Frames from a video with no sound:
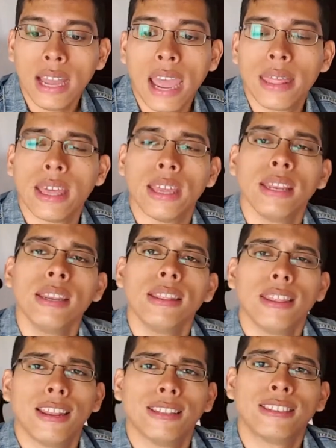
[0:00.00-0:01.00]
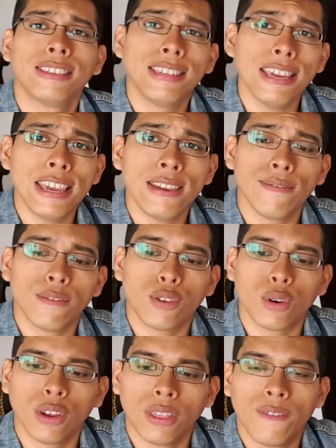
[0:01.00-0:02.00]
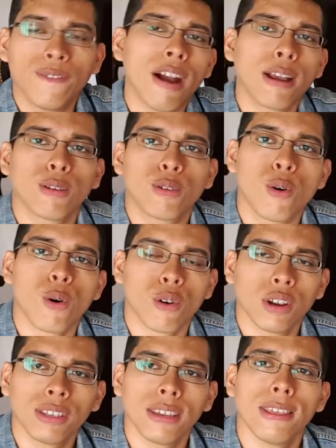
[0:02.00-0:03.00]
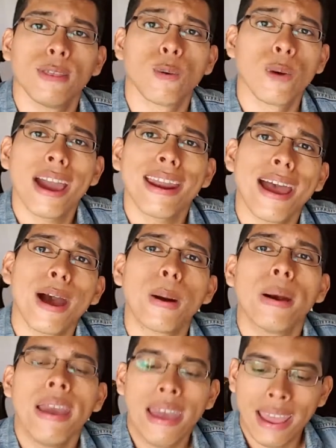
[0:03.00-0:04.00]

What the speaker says: and then it's Steve during the final chorus, and in the ride out,